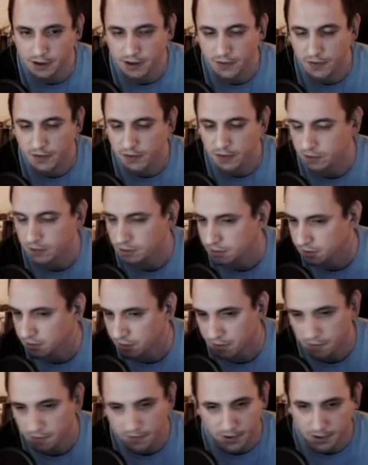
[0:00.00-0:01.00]
And then there's
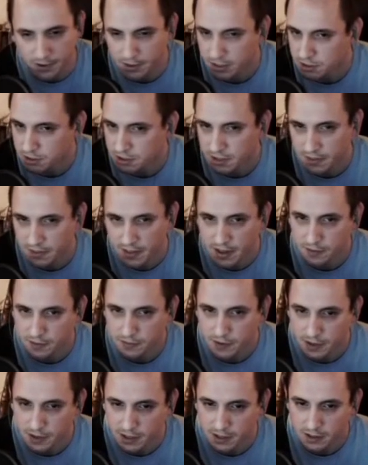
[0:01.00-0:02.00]
another variation of that
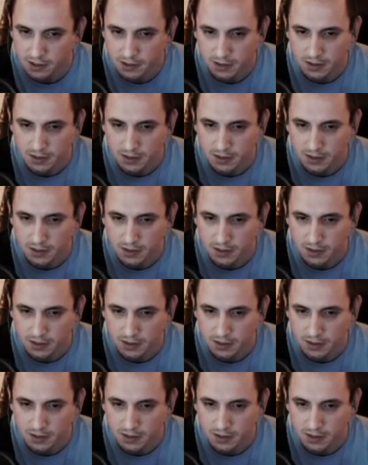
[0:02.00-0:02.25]
fight.